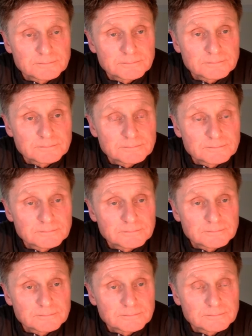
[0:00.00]

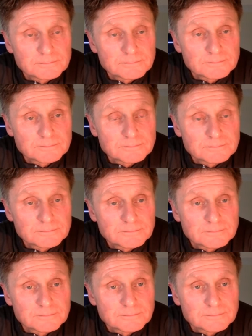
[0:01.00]

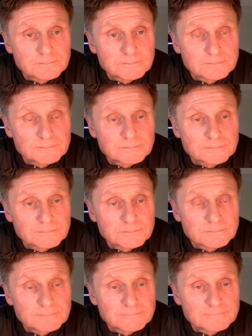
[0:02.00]

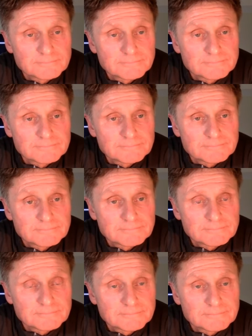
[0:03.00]

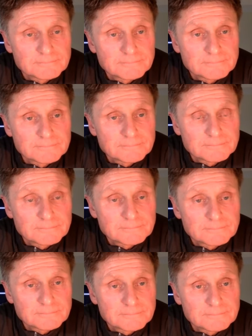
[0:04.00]

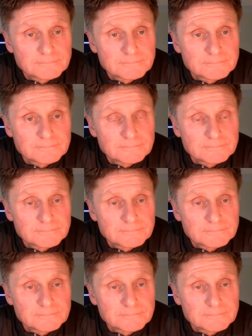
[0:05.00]
No words are spoken by the person on screen.